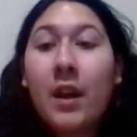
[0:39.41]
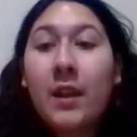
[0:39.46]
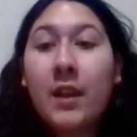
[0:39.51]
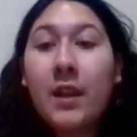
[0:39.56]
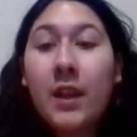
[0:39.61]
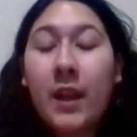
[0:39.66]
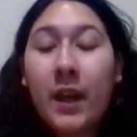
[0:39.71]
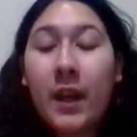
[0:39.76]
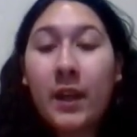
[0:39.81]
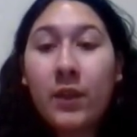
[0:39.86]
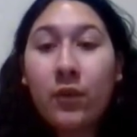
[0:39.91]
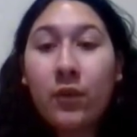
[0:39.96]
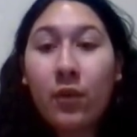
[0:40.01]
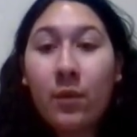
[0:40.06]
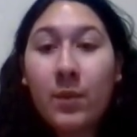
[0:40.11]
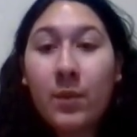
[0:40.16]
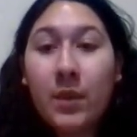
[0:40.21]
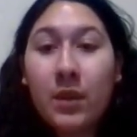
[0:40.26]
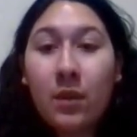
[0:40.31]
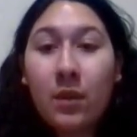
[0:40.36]
The X
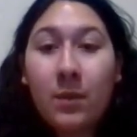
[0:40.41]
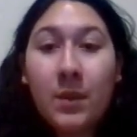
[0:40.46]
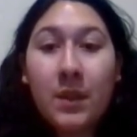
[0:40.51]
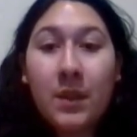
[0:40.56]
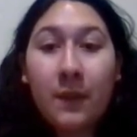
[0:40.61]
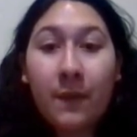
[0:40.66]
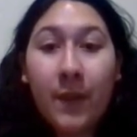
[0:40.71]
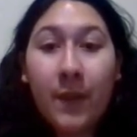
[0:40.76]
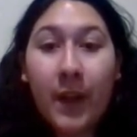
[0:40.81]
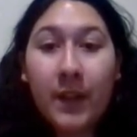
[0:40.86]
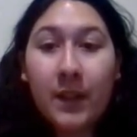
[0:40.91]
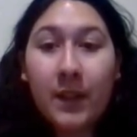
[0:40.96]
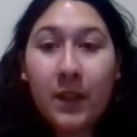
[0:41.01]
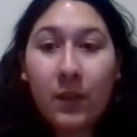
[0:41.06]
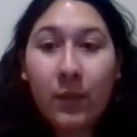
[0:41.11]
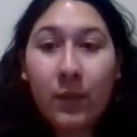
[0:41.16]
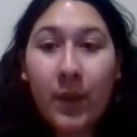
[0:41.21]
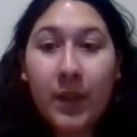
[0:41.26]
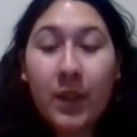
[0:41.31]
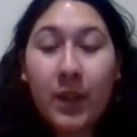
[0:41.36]
chromosome is
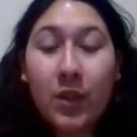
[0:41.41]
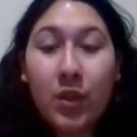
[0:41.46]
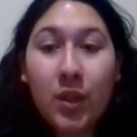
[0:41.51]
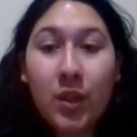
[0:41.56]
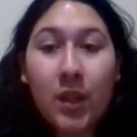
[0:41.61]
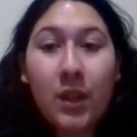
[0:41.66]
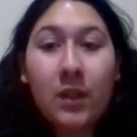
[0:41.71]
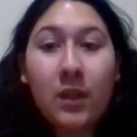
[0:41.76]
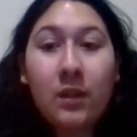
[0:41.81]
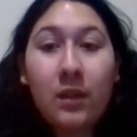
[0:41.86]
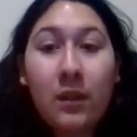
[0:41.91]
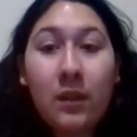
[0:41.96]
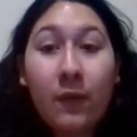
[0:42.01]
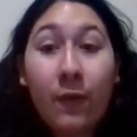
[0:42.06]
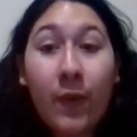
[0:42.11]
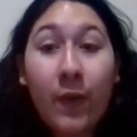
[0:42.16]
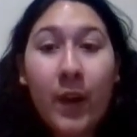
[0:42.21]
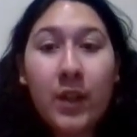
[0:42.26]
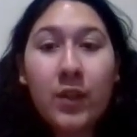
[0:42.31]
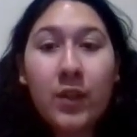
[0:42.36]
affected when the gene
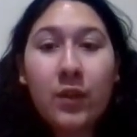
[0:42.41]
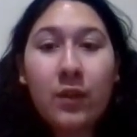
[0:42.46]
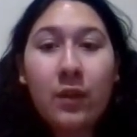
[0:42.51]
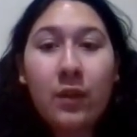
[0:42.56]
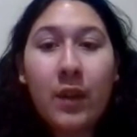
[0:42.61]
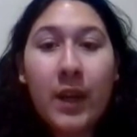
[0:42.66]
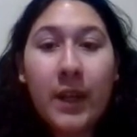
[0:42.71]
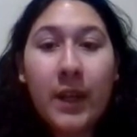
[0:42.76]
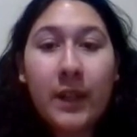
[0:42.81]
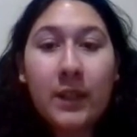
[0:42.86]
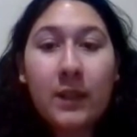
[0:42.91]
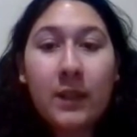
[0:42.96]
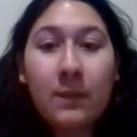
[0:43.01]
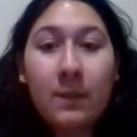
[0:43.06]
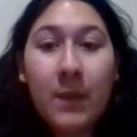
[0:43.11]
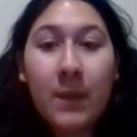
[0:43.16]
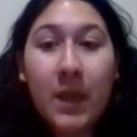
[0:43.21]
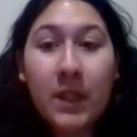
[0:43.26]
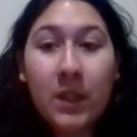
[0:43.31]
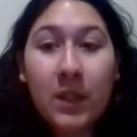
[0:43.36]
Fragile X
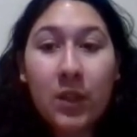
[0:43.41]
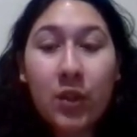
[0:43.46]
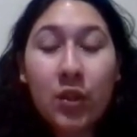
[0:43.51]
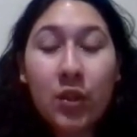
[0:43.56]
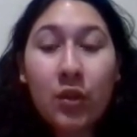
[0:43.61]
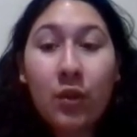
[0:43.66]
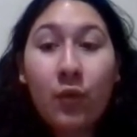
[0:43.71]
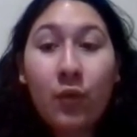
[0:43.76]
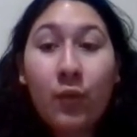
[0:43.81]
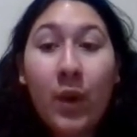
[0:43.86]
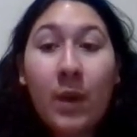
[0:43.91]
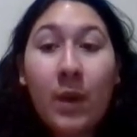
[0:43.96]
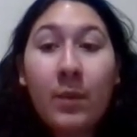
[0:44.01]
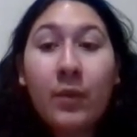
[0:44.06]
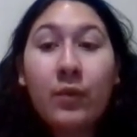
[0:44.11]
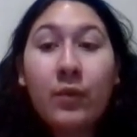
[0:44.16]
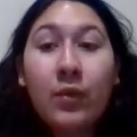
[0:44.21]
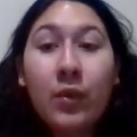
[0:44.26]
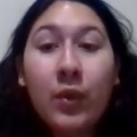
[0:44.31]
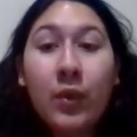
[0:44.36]
messenger
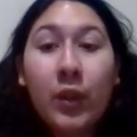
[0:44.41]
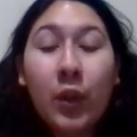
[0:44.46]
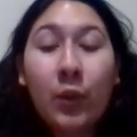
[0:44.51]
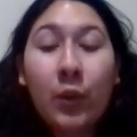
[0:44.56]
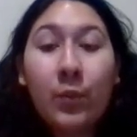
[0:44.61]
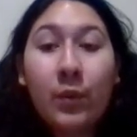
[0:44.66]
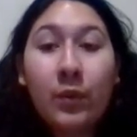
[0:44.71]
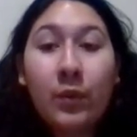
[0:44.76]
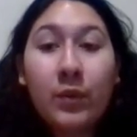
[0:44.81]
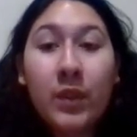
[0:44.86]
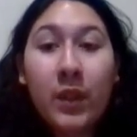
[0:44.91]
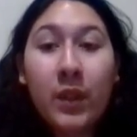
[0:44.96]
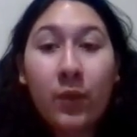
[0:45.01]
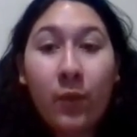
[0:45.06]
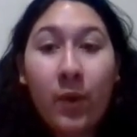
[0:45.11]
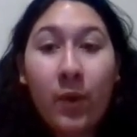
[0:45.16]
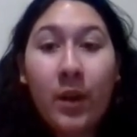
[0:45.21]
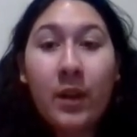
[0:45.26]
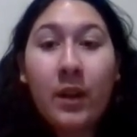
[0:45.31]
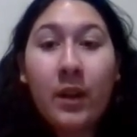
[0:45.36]
ribonucleoprotein
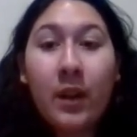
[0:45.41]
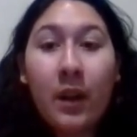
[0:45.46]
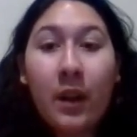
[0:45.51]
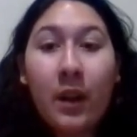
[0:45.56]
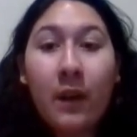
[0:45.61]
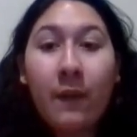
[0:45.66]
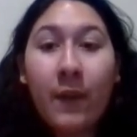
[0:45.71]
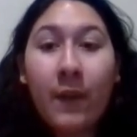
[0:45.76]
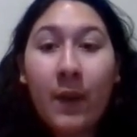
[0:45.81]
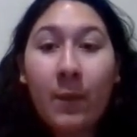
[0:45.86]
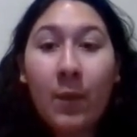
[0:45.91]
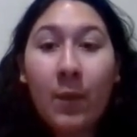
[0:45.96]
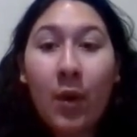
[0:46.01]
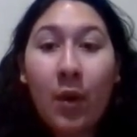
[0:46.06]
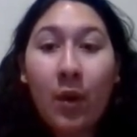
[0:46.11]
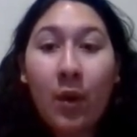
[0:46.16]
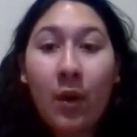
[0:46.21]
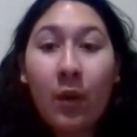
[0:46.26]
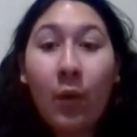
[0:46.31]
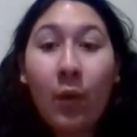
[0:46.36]
1,
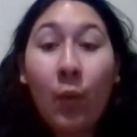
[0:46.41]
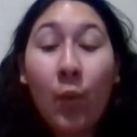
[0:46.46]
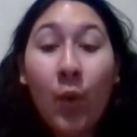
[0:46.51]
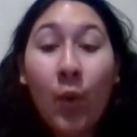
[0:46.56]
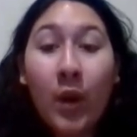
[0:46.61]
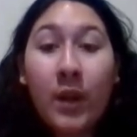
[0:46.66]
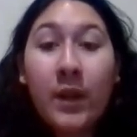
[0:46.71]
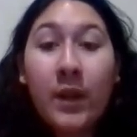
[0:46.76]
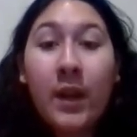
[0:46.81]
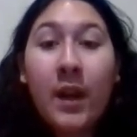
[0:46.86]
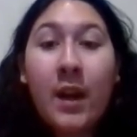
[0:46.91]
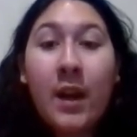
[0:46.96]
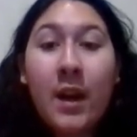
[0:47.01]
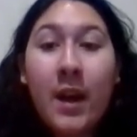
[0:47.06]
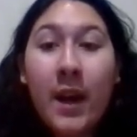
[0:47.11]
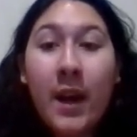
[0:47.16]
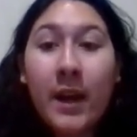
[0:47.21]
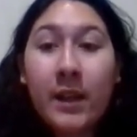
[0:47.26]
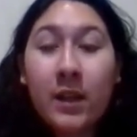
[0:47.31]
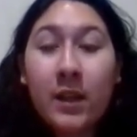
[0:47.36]
FMR1,
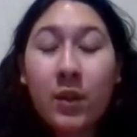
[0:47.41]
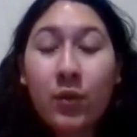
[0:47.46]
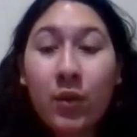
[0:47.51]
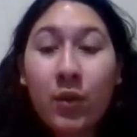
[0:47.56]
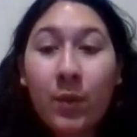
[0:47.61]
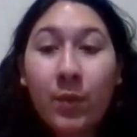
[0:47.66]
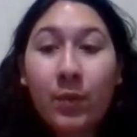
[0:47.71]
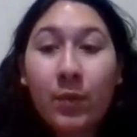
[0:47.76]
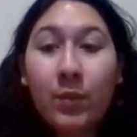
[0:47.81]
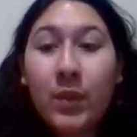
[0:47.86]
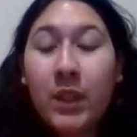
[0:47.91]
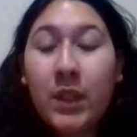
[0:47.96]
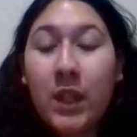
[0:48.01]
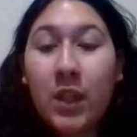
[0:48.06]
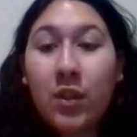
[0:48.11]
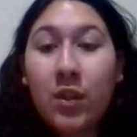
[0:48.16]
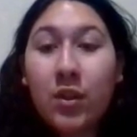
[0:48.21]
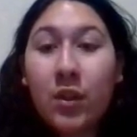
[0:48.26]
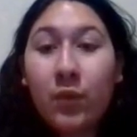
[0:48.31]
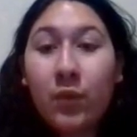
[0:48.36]
has a triple
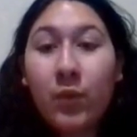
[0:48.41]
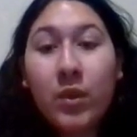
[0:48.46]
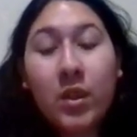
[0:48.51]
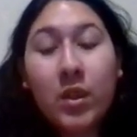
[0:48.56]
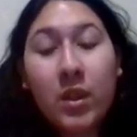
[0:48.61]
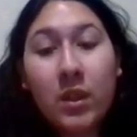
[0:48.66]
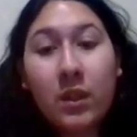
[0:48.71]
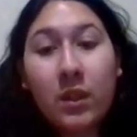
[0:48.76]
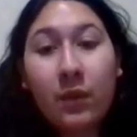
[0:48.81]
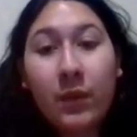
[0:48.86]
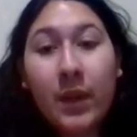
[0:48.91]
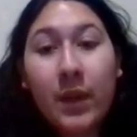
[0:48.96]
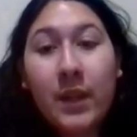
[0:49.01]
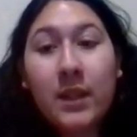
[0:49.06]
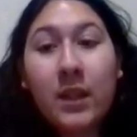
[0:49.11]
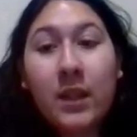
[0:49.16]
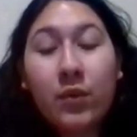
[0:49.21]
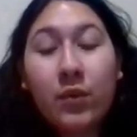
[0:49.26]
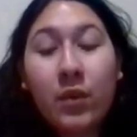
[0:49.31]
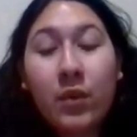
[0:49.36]
mutation which is known as
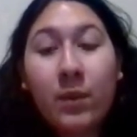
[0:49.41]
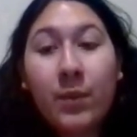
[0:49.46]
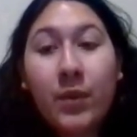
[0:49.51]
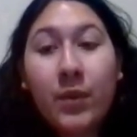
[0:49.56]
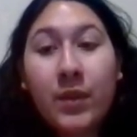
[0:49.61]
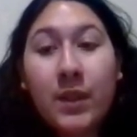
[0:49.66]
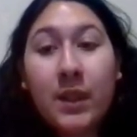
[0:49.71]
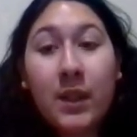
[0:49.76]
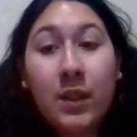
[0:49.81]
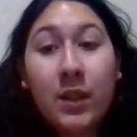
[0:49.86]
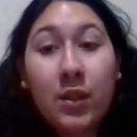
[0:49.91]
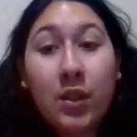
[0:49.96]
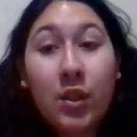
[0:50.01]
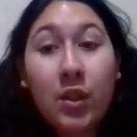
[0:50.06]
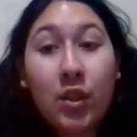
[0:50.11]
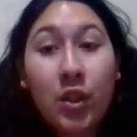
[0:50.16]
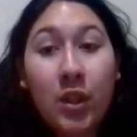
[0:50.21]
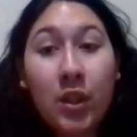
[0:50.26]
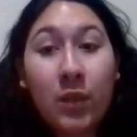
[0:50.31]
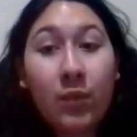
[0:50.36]
the triple
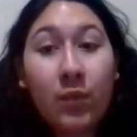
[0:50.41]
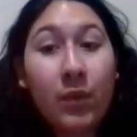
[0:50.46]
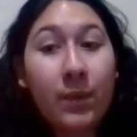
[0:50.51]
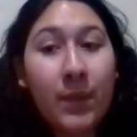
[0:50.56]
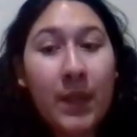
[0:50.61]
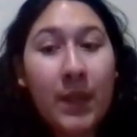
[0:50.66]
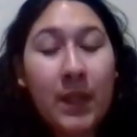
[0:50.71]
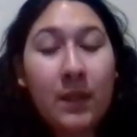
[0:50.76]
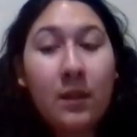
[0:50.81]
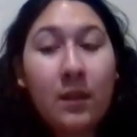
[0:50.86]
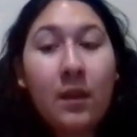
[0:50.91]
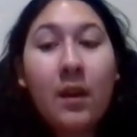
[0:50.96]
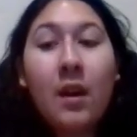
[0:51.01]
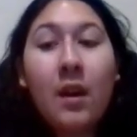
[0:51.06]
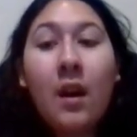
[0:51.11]
CGG repeat.